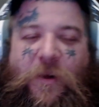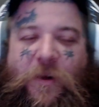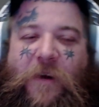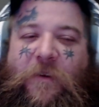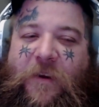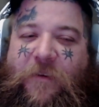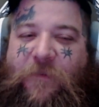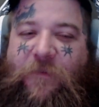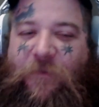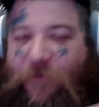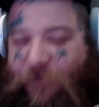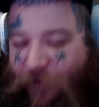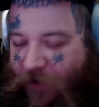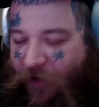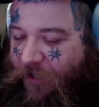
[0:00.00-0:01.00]
out like
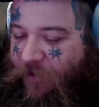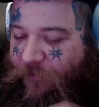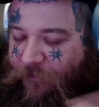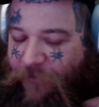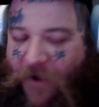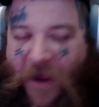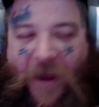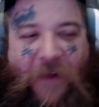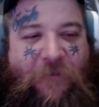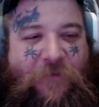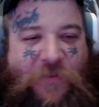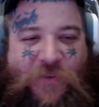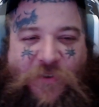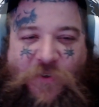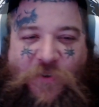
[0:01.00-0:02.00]
fucking 5
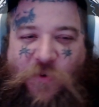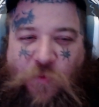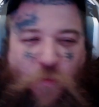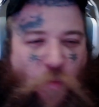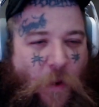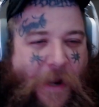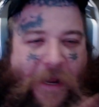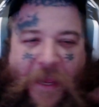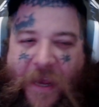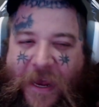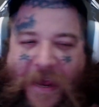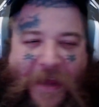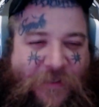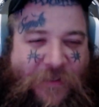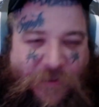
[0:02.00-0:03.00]
sweaty
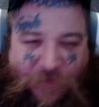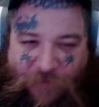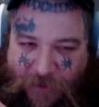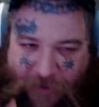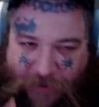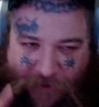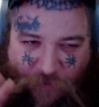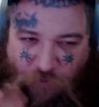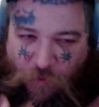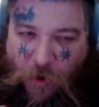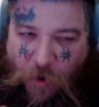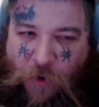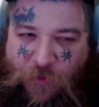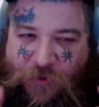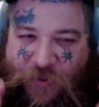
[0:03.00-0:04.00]
ass, fucking
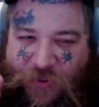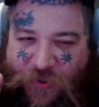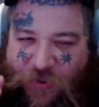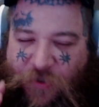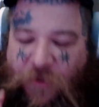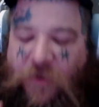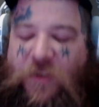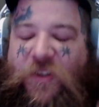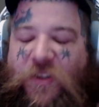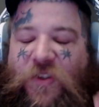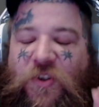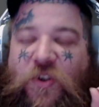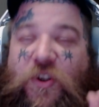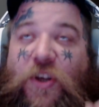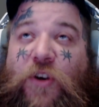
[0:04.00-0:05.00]
gross,
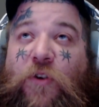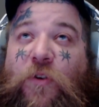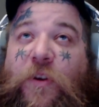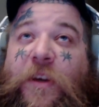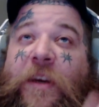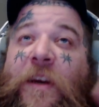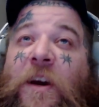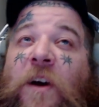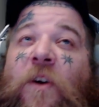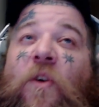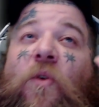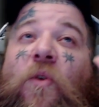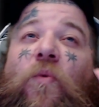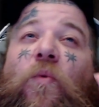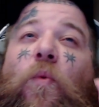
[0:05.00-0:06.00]
literally
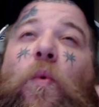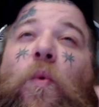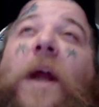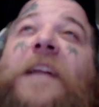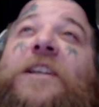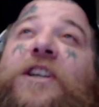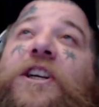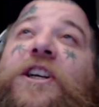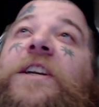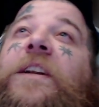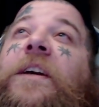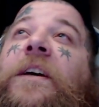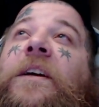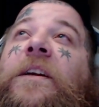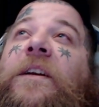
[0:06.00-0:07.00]

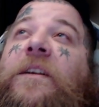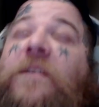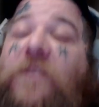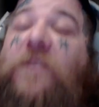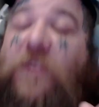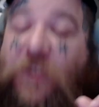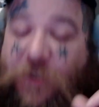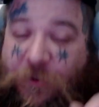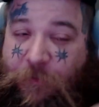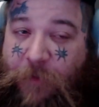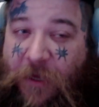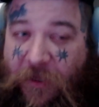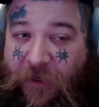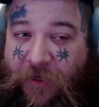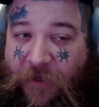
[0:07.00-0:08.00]
wretched
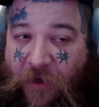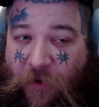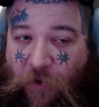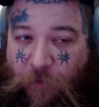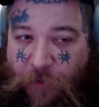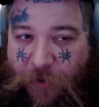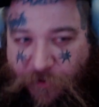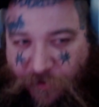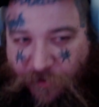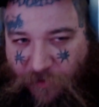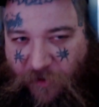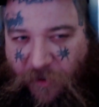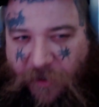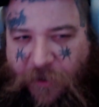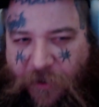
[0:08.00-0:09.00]
smelling dollar bills. And
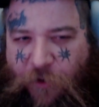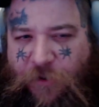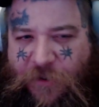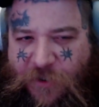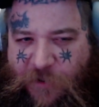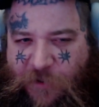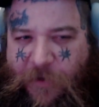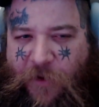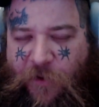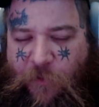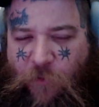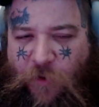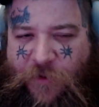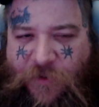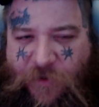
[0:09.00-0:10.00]
like you can smell
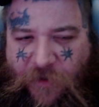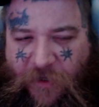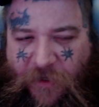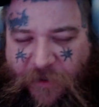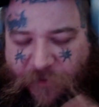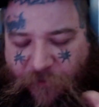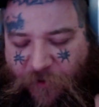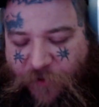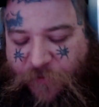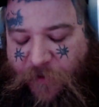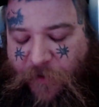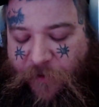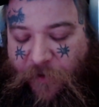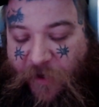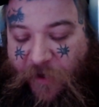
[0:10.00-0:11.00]
them once, like, first of all,
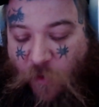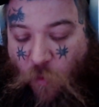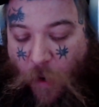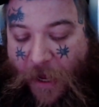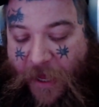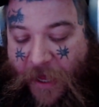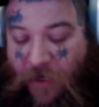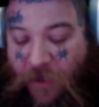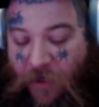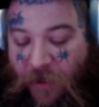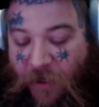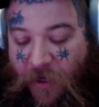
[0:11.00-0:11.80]
they're like wet